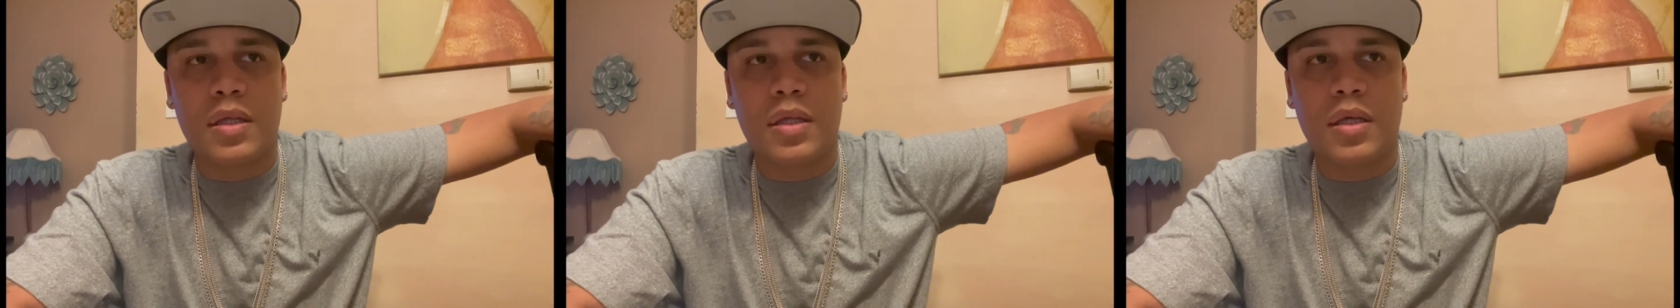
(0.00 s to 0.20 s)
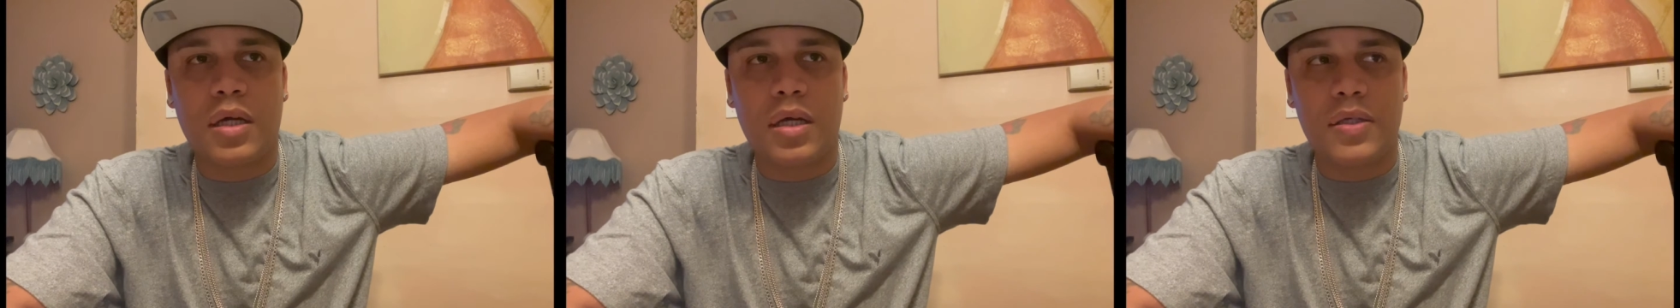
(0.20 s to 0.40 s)

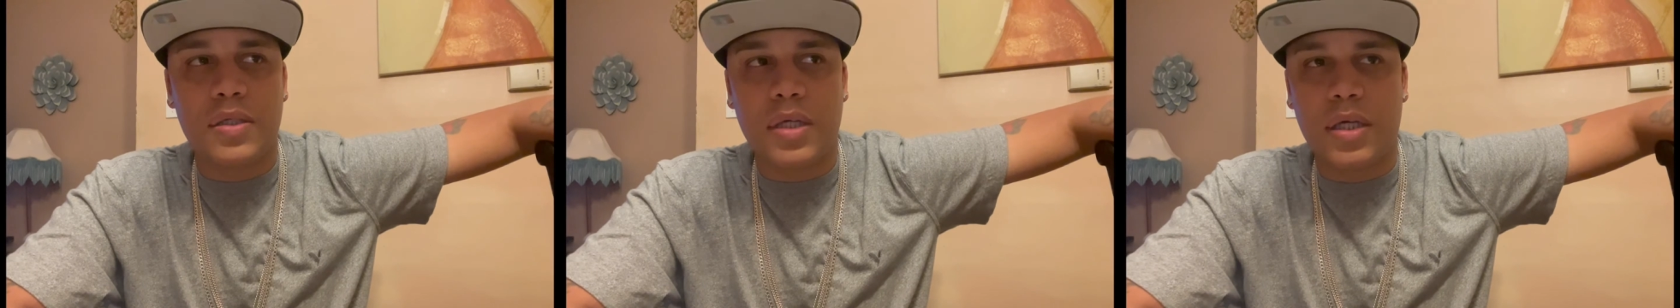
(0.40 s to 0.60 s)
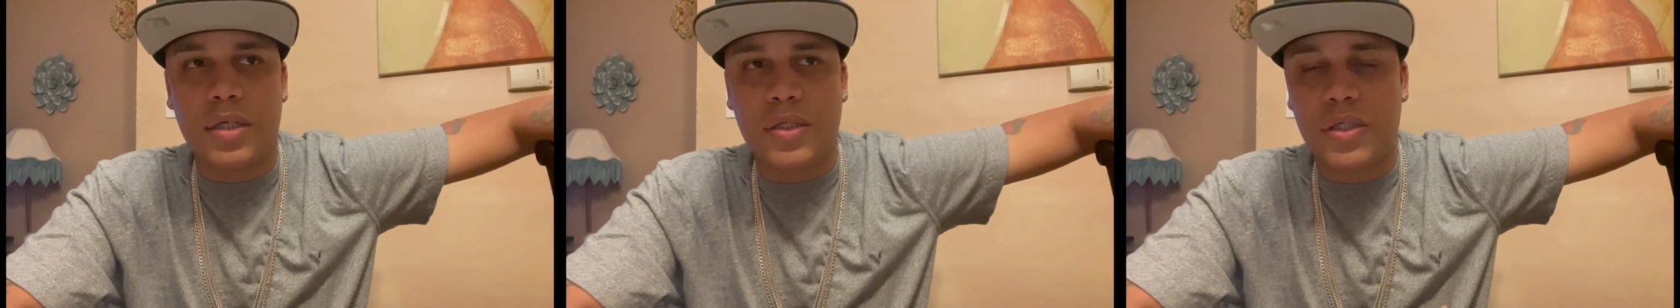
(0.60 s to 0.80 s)

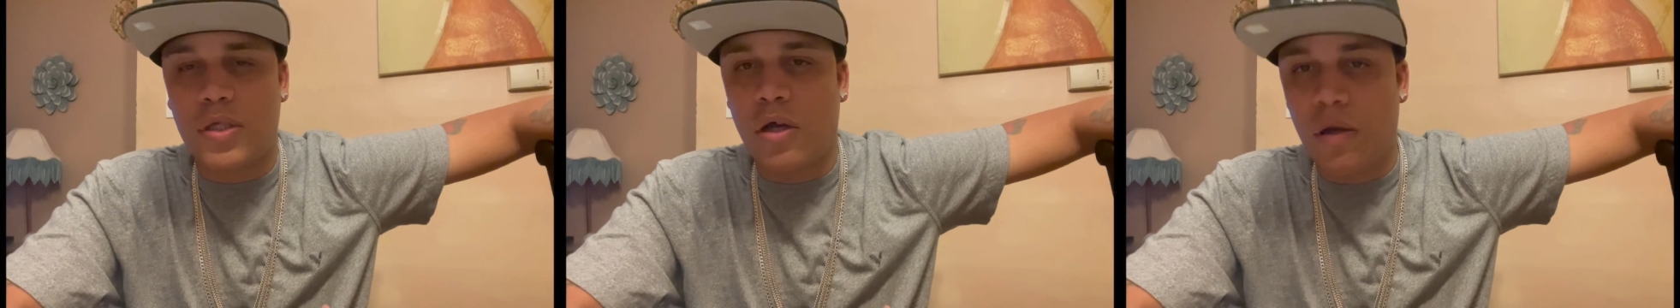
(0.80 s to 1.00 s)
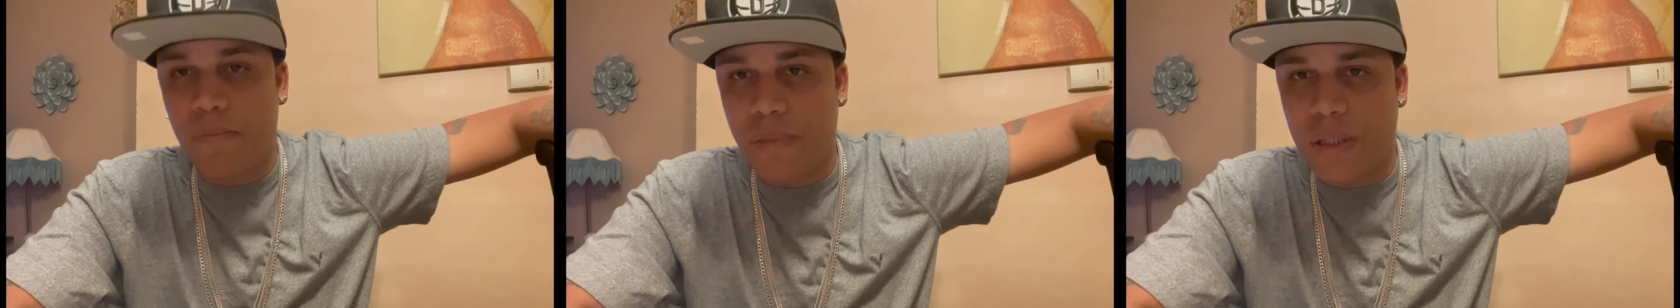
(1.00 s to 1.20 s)
A
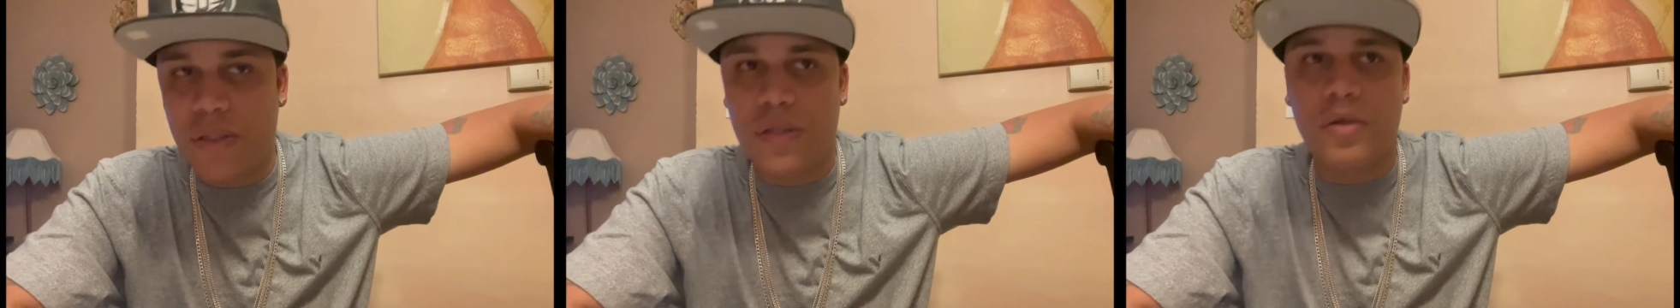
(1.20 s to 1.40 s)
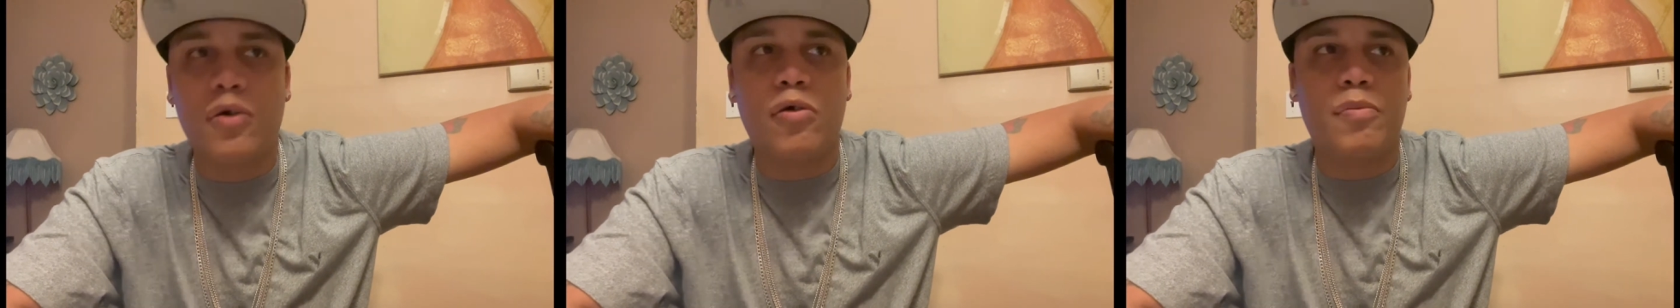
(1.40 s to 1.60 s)
zombie
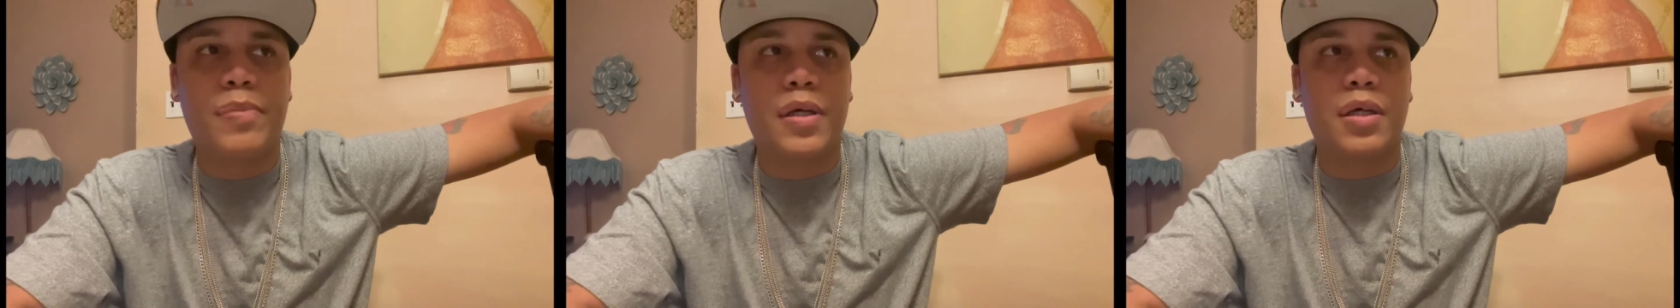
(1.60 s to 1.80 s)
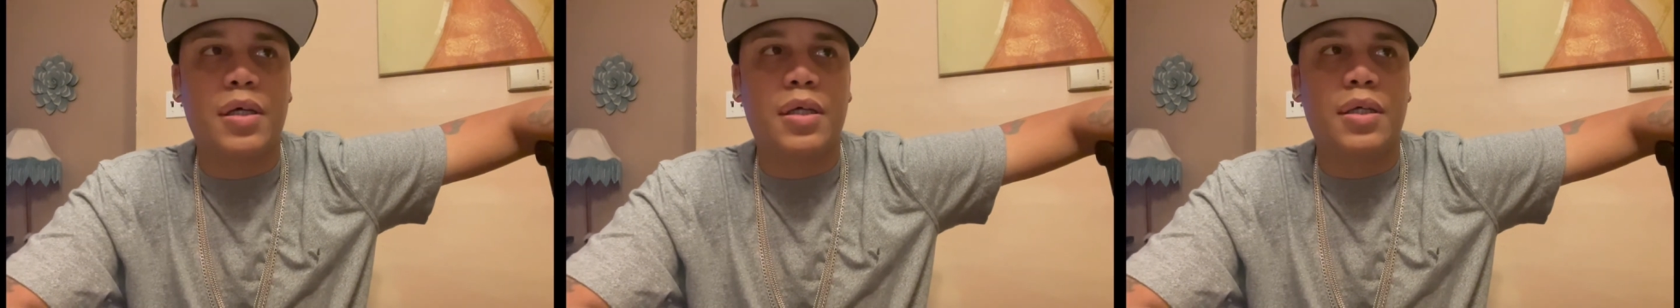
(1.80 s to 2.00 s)
soap,
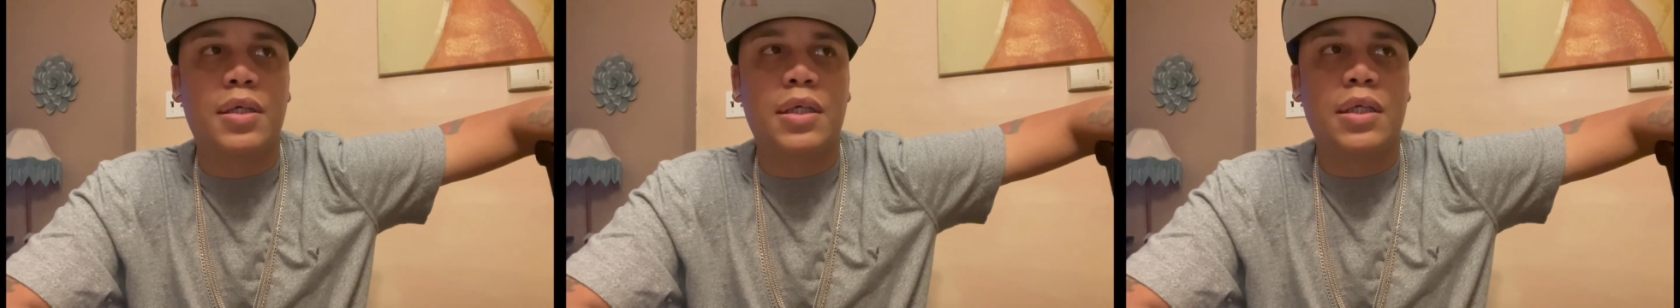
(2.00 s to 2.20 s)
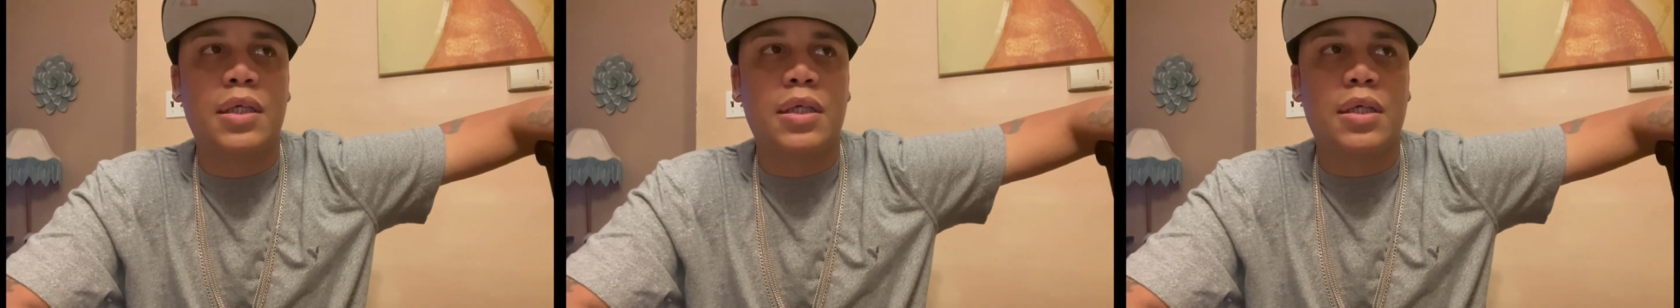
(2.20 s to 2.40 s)

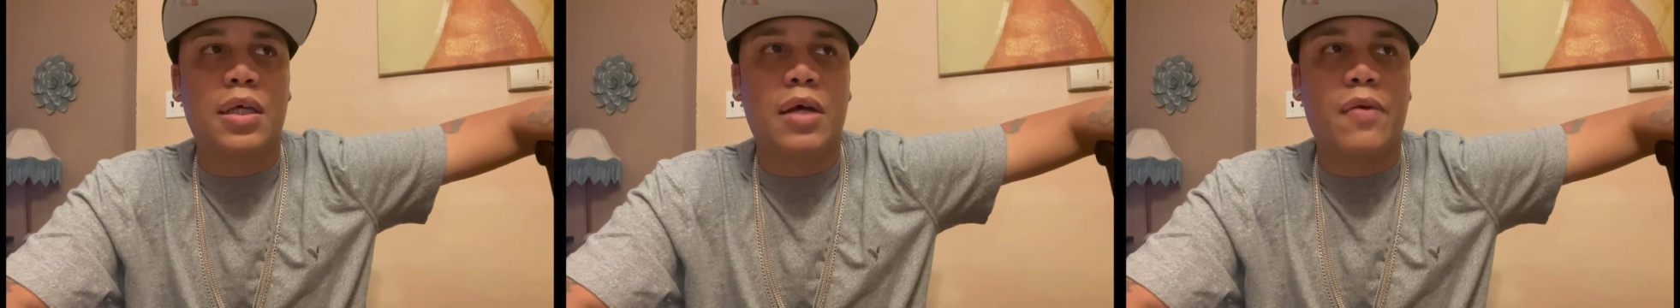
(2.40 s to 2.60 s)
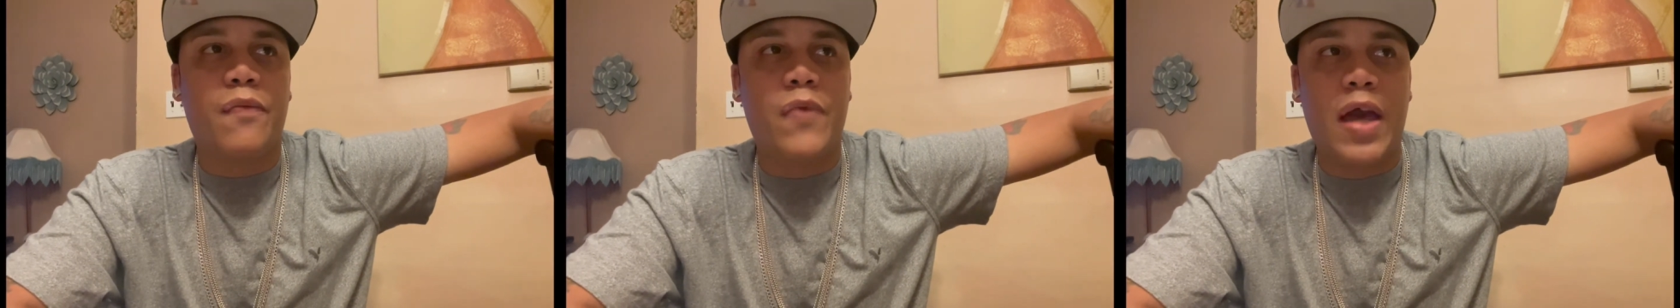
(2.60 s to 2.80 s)

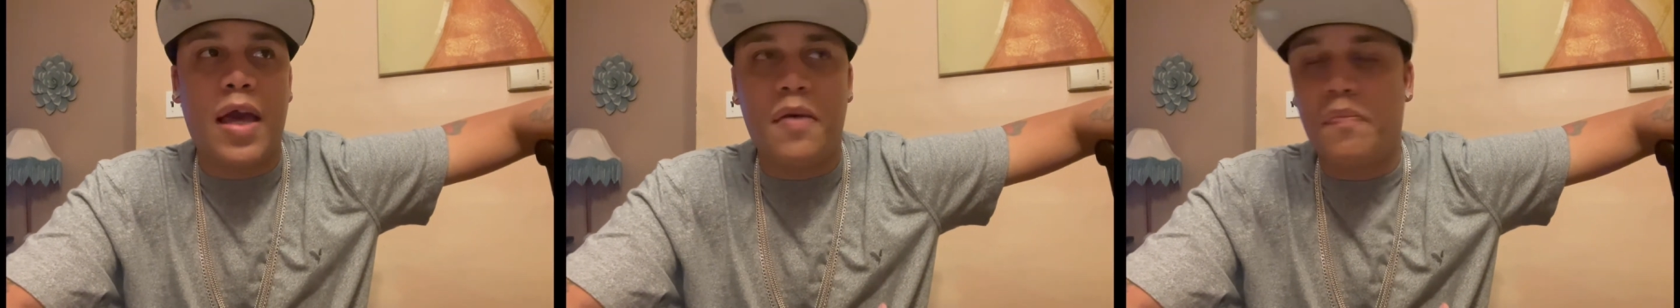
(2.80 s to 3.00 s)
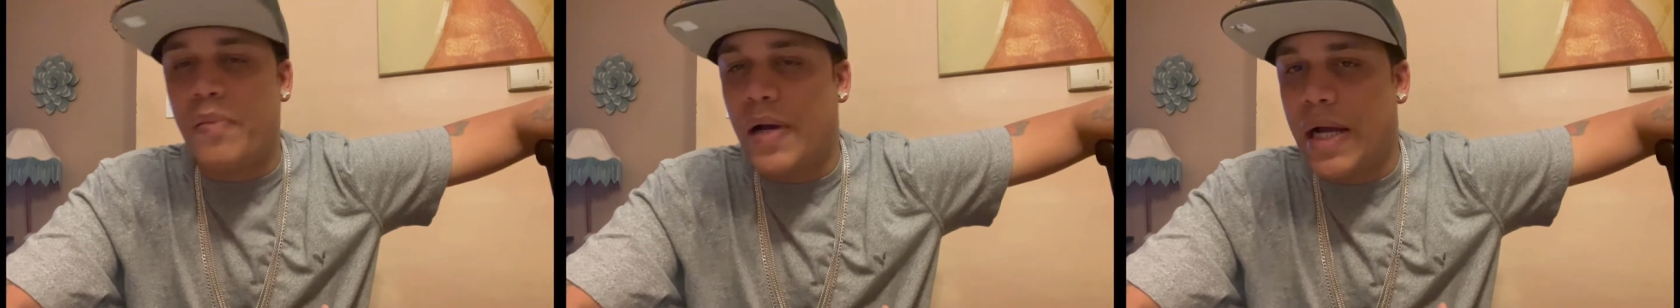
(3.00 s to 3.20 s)
a
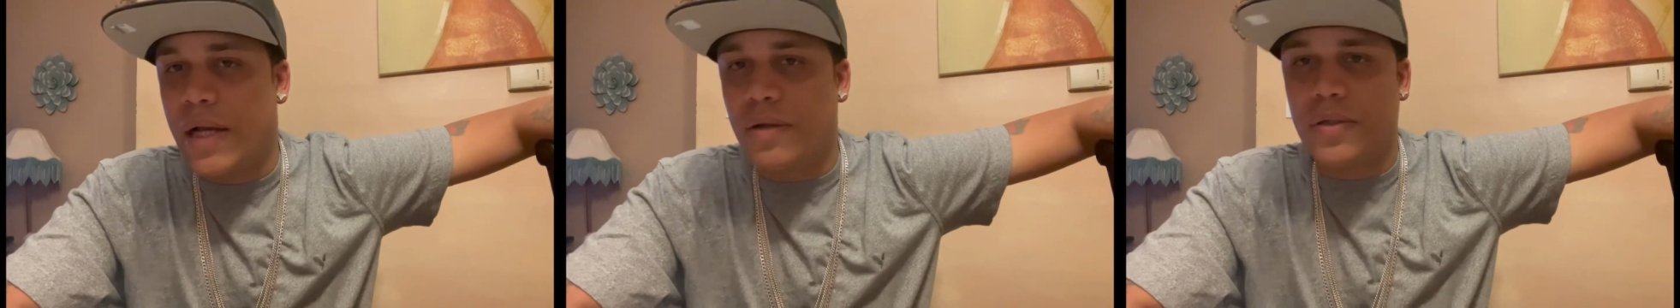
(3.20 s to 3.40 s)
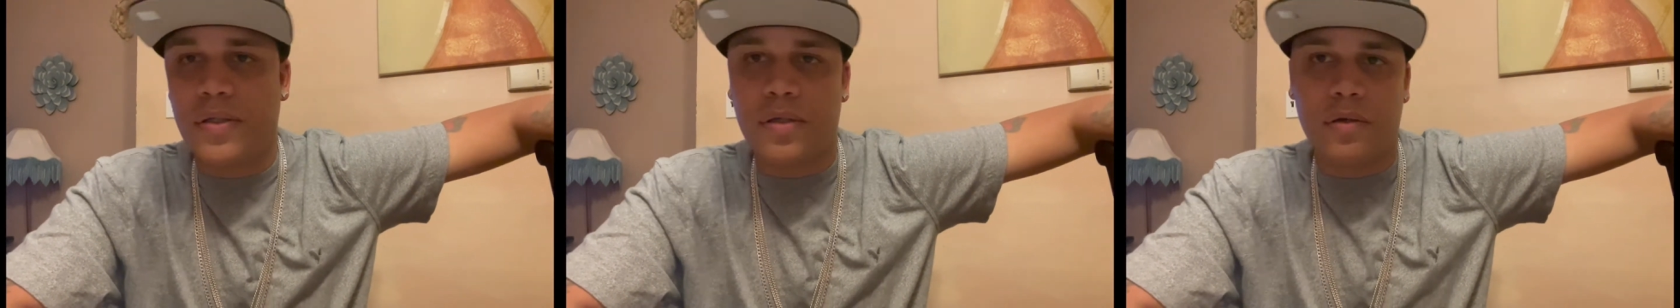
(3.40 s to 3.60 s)

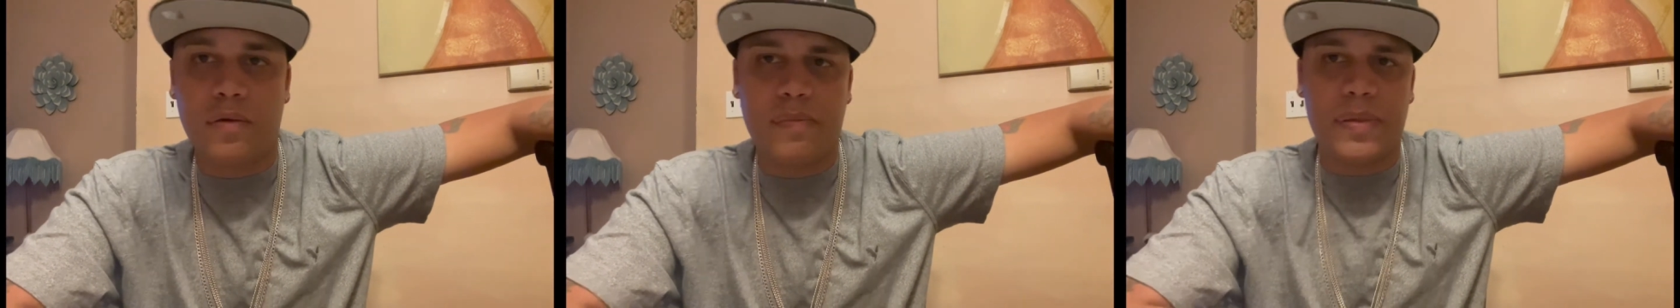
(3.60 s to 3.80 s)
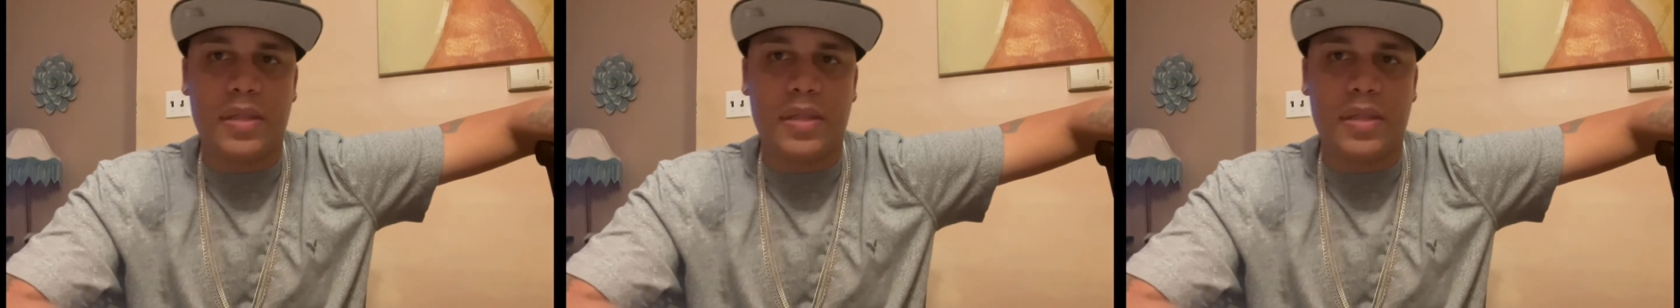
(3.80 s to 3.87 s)
vampire soap,